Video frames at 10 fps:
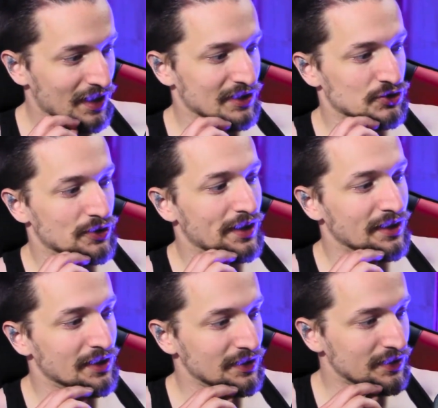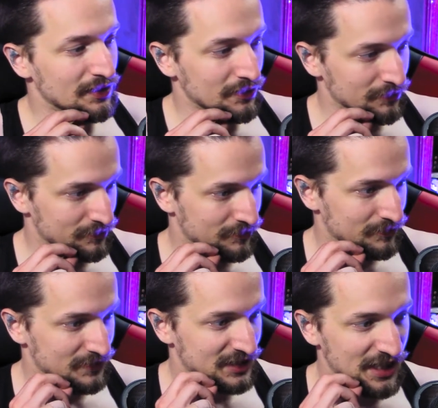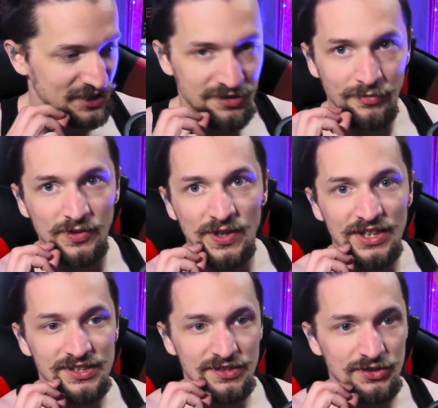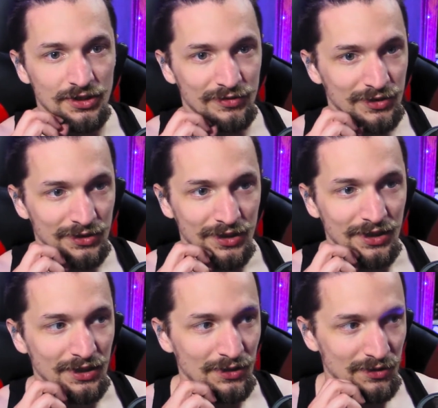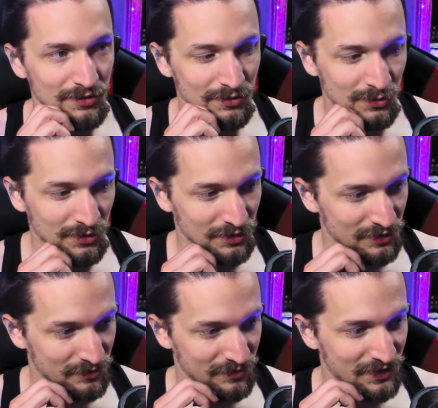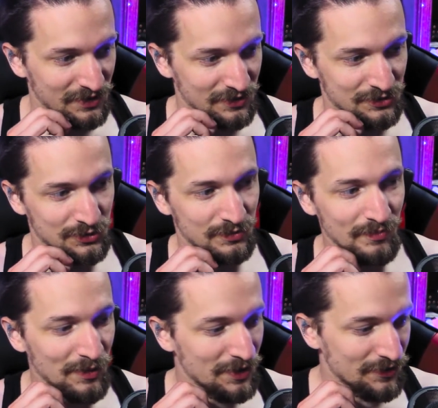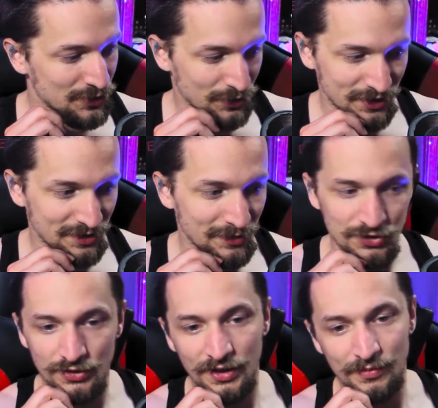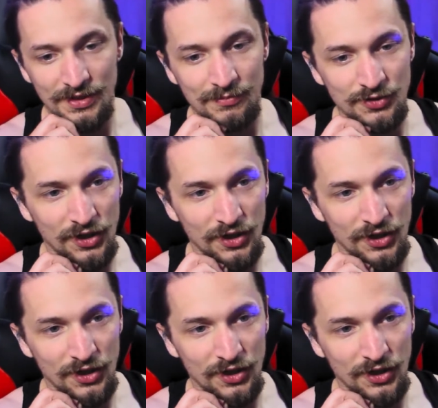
I could try to, you know, text some of you guys on the server or maybe even join some of the streams. I